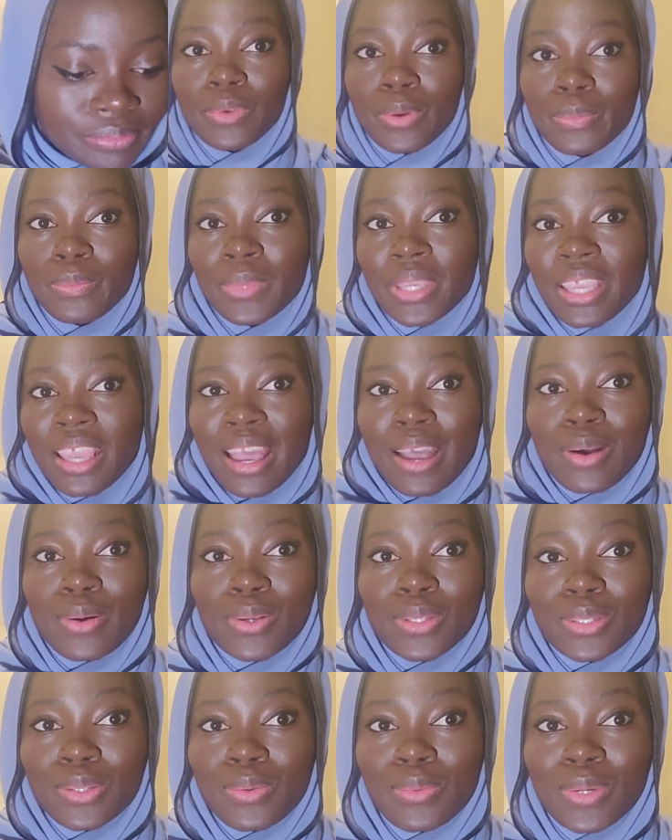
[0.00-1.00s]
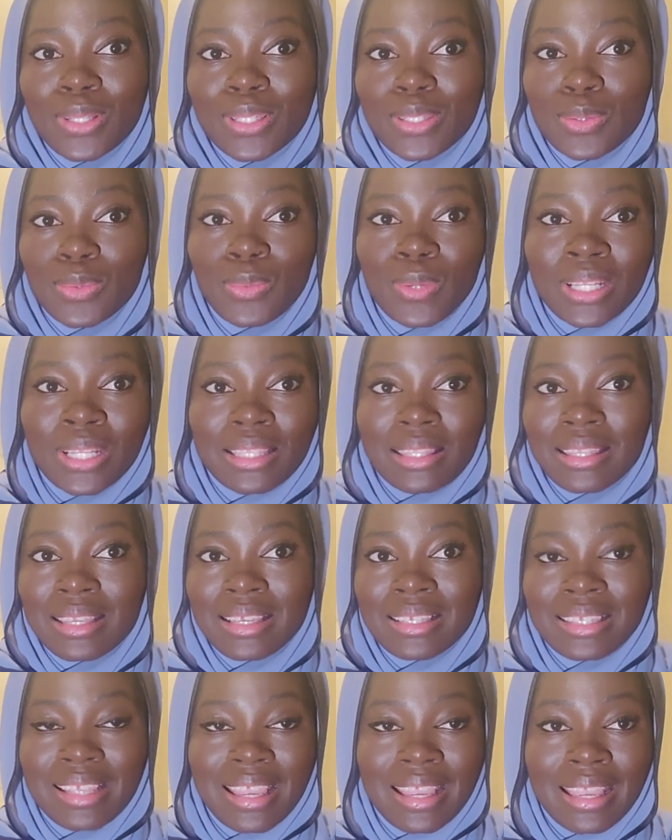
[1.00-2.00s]
For me, I also want to
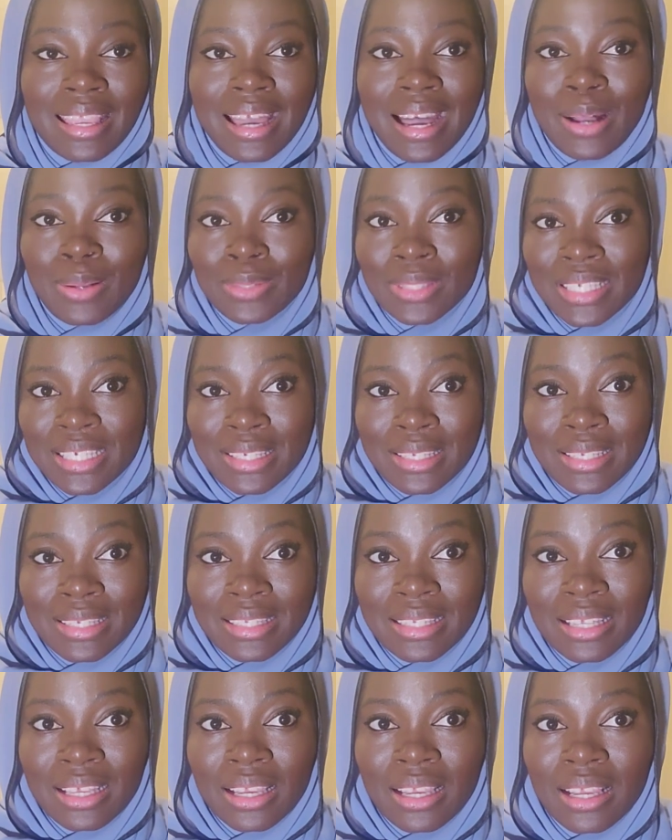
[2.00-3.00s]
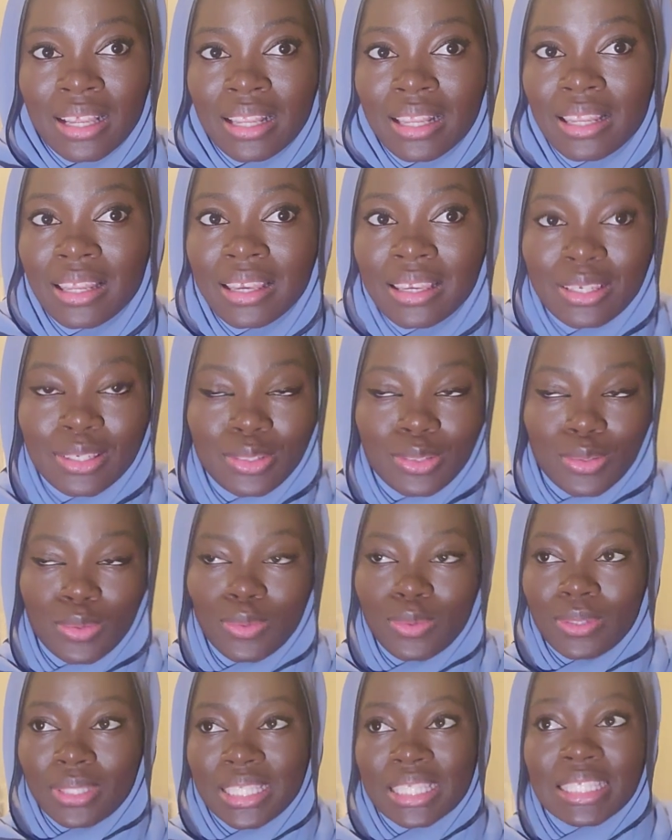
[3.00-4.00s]
witness encounters, like, you
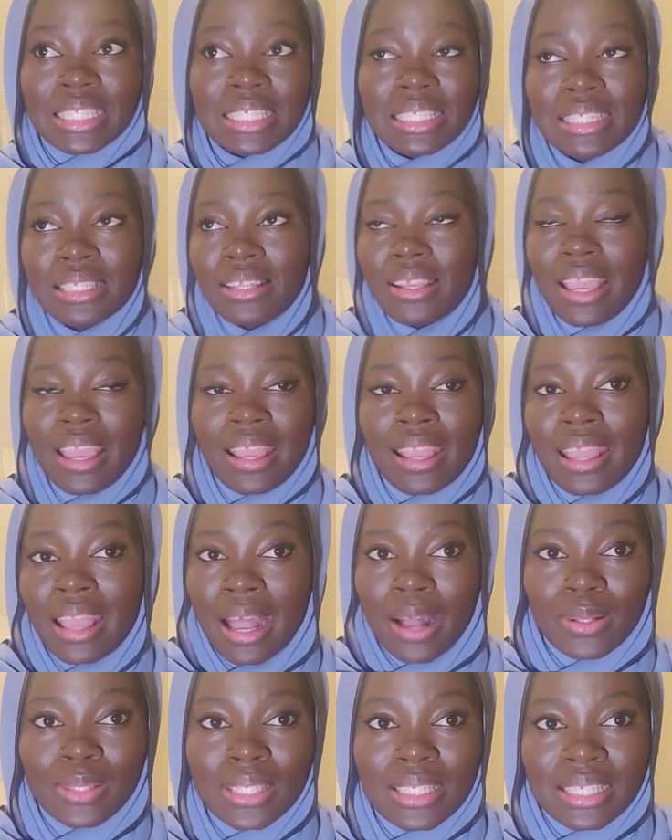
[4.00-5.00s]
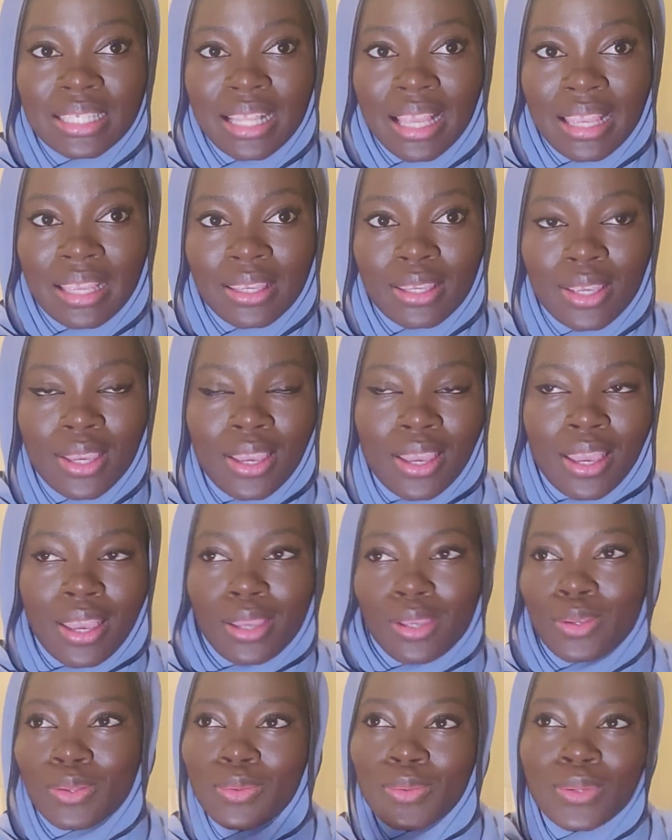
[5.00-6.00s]
know, encounters like,
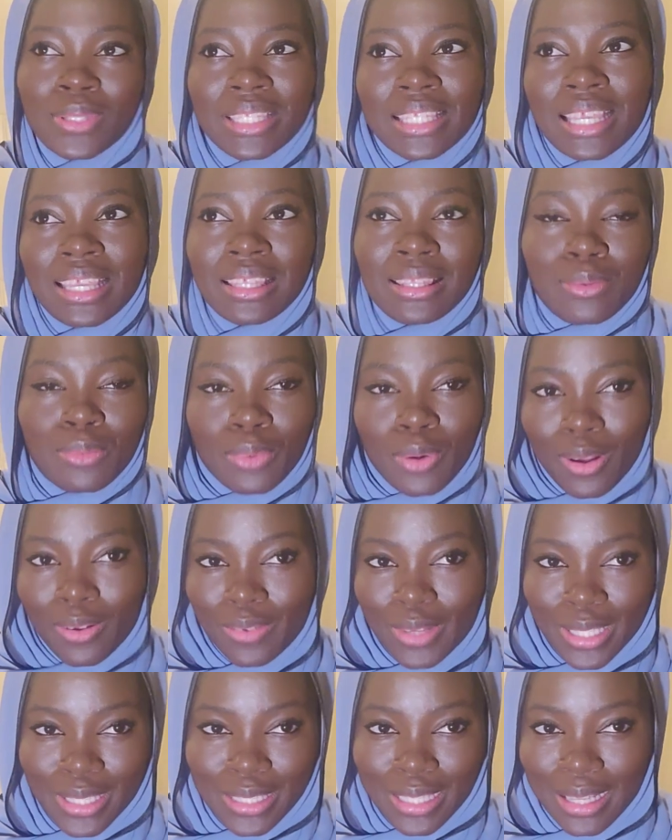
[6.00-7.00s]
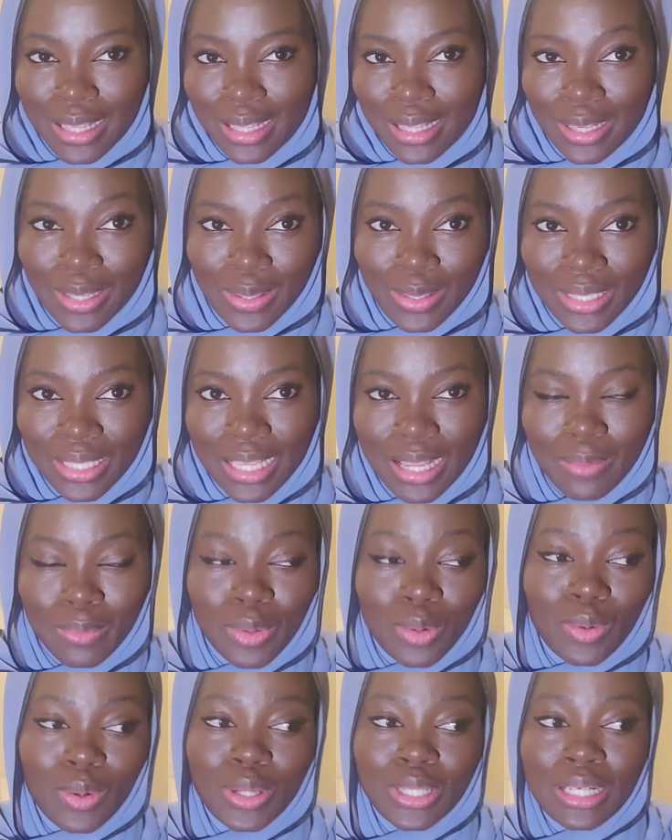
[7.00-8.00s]
you know, say the prophet Salam
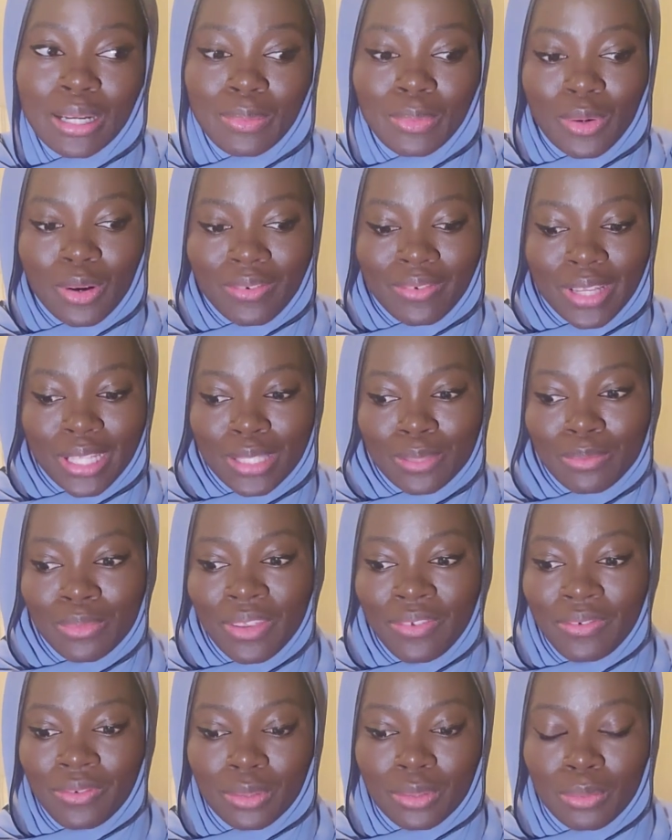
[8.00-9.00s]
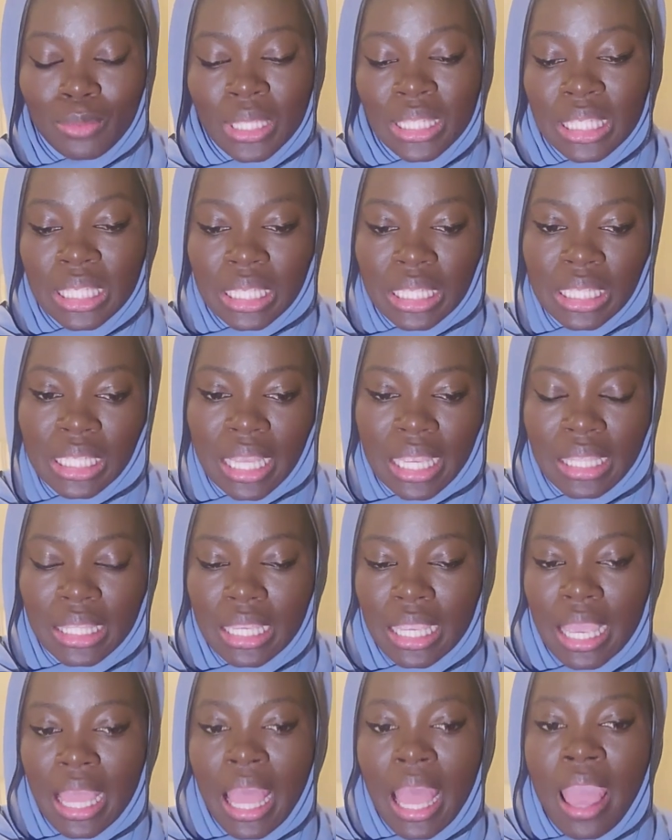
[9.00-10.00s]
like, or other prophets, meeting like
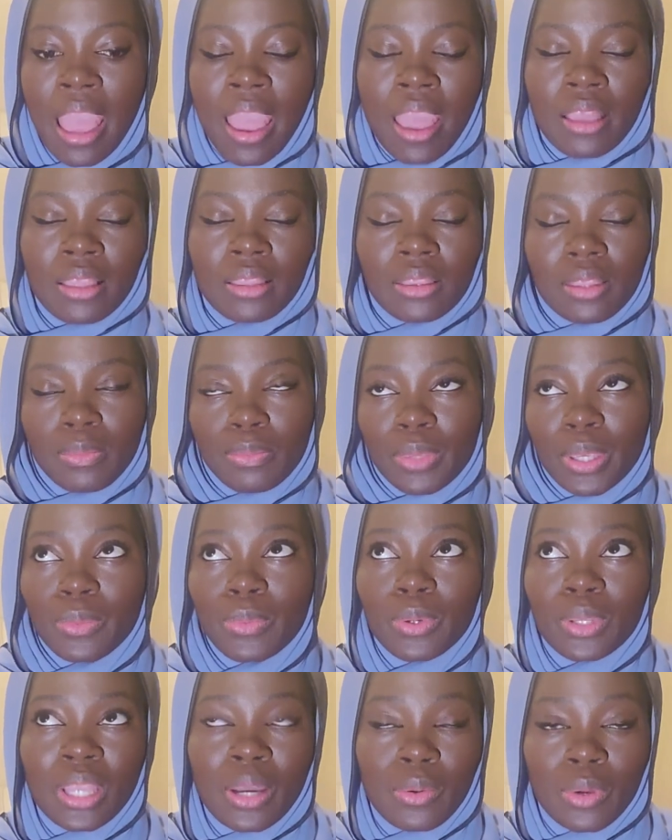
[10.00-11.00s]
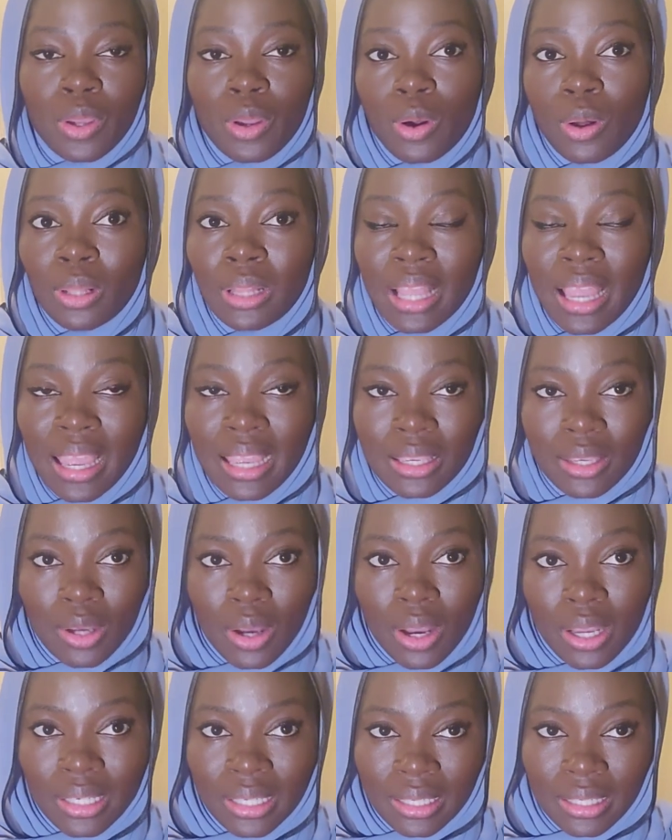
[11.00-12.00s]
the people that we call
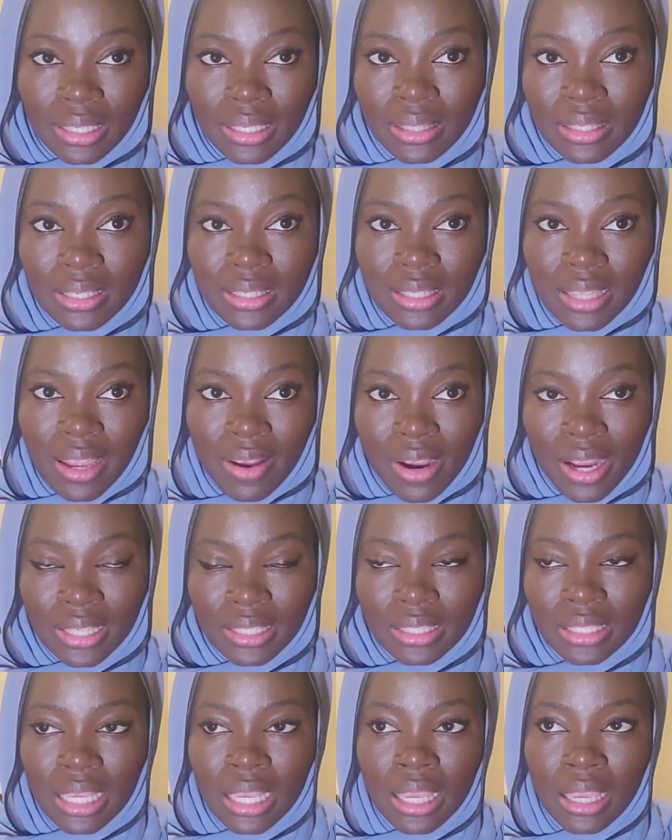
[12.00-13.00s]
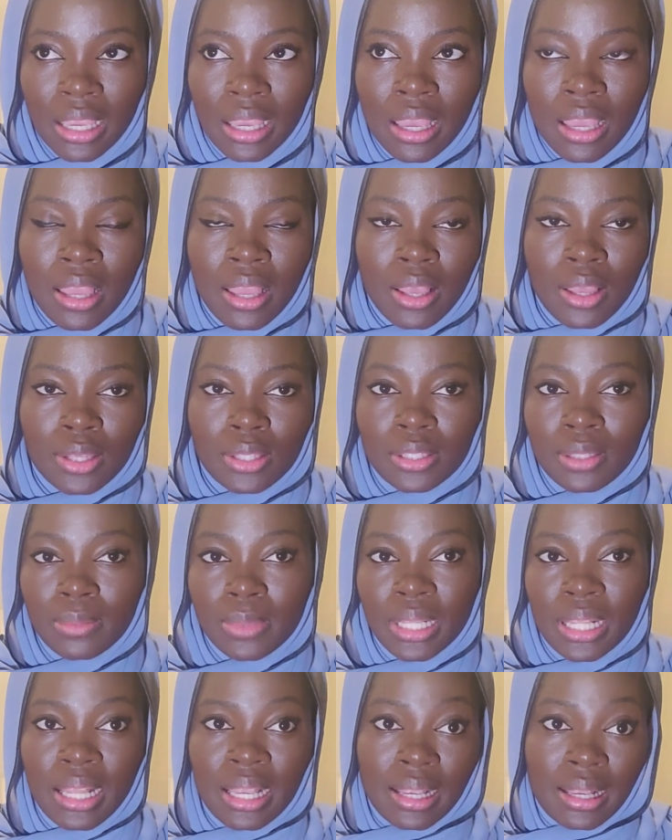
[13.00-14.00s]
iconic in this era, say
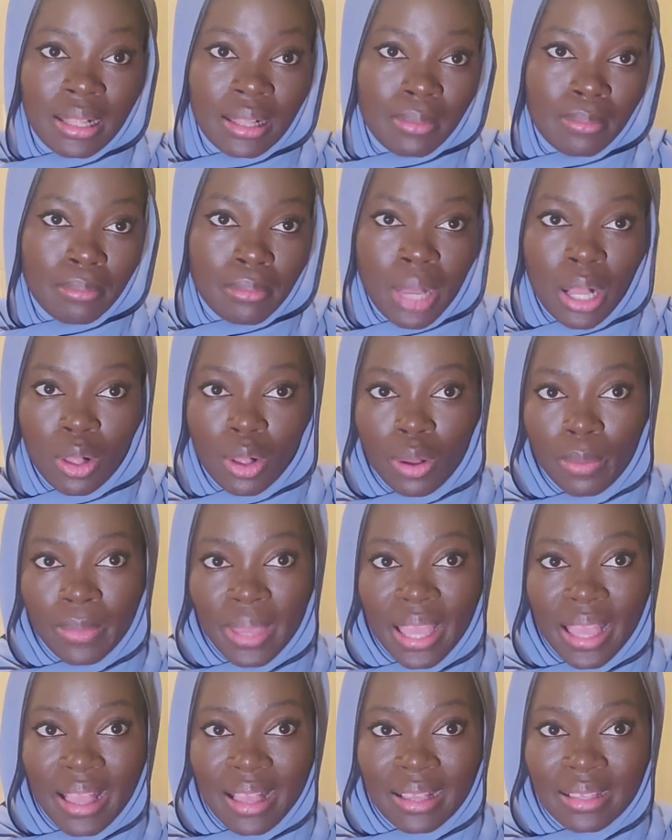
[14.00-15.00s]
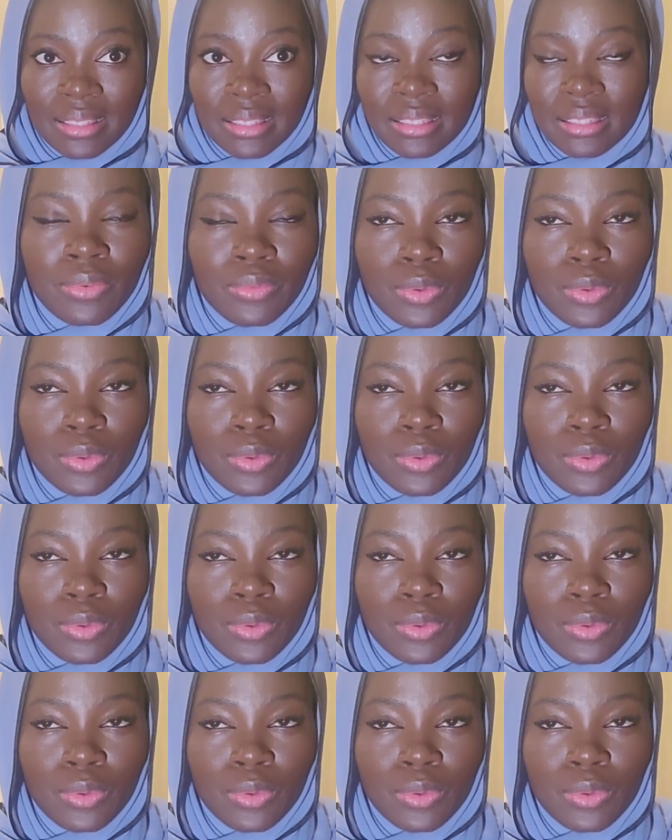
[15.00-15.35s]
somebody like Malcolm X.